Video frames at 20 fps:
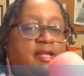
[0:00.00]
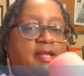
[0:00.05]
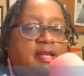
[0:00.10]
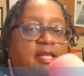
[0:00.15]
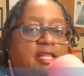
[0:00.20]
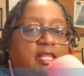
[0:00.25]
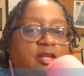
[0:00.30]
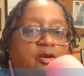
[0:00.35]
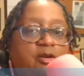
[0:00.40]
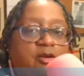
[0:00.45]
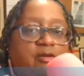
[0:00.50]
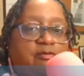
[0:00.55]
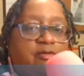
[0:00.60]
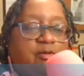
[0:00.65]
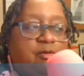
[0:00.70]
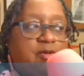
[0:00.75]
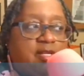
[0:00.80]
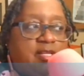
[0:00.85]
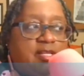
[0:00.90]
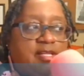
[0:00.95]
Hello,
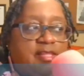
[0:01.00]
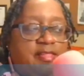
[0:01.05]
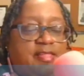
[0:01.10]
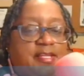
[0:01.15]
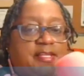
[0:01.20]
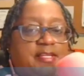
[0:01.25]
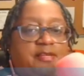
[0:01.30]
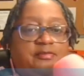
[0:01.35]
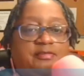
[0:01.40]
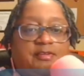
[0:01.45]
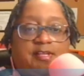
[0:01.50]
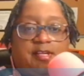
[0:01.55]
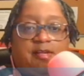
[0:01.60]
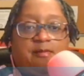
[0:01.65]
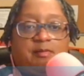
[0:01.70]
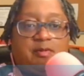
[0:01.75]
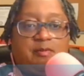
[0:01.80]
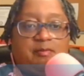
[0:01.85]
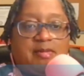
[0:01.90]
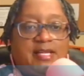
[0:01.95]
everyone, and thank you for
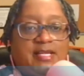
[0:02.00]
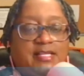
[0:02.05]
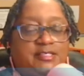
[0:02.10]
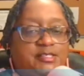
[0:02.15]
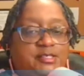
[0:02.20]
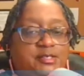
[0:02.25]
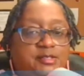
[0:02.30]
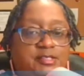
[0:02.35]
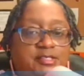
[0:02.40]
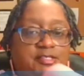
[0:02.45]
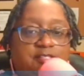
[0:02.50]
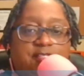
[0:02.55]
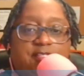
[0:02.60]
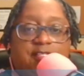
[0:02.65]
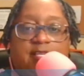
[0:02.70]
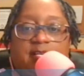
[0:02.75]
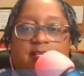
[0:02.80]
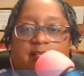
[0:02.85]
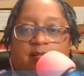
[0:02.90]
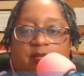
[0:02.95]
coming back to the
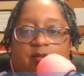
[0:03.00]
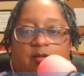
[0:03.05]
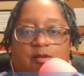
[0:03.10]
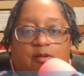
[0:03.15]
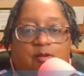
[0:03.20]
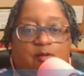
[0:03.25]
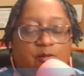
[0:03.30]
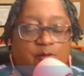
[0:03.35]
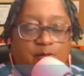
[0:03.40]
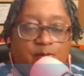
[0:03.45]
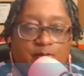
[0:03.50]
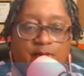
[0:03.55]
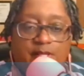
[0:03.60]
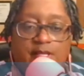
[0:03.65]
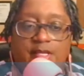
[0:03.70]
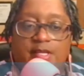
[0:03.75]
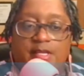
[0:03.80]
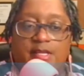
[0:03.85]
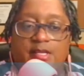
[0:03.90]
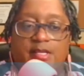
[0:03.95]
channel.
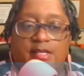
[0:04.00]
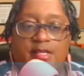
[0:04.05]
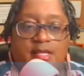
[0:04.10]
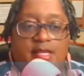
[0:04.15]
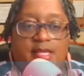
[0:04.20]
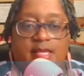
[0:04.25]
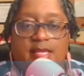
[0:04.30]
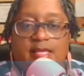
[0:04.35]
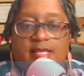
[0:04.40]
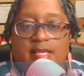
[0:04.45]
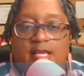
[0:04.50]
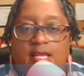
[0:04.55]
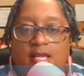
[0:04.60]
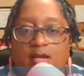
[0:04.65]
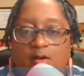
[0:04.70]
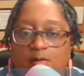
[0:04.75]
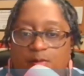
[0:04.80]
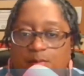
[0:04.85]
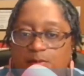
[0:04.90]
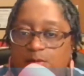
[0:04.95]
And I
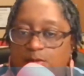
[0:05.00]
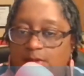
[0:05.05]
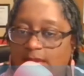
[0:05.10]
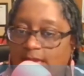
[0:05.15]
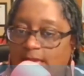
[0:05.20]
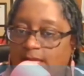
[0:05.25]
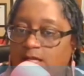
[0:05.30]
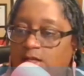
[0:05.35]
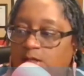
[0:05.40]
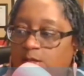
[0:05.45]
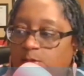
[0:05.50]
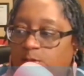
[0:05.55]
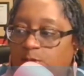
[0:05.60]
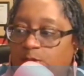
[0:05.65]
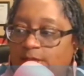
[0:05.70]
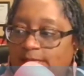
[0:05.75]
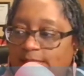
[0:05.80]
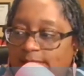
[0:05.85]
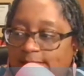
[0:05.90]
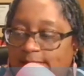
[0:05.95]
hope you had a
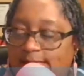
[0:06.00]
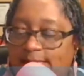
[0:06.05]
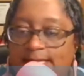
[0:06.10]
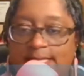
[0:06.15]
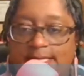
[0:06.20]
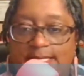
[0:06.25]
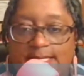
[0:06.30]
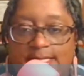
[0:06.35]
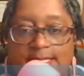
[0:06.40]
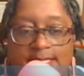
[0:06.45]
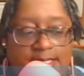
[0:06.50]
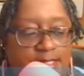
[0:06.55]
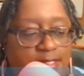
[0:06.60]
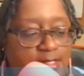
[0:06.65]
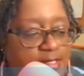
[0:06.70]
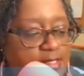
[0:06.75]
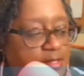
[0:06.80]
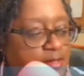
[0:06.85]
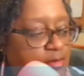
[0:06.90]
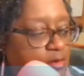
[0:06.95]
great
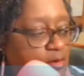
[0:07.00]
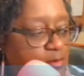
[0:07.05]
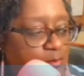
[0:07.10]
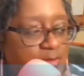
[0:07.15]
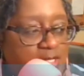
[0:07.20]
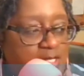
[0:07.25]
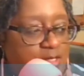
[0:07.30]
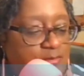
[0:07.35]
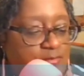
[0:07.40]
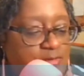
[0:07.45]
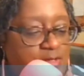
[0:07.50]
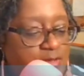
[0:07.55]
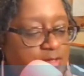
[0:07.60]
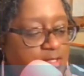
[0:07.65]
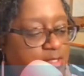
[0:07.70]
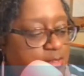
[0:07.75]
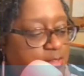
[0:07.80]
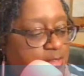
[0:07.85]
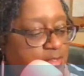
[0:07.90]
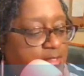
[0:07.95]
day. Hope you had a
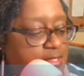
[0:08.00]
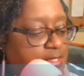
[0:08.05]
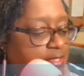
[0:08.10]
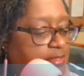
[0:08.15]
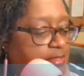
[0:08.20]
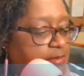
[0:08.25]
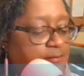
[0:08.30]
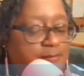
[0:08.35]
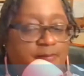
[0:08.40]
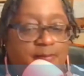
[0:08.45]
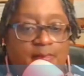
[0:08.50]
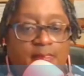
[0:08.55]
very good day.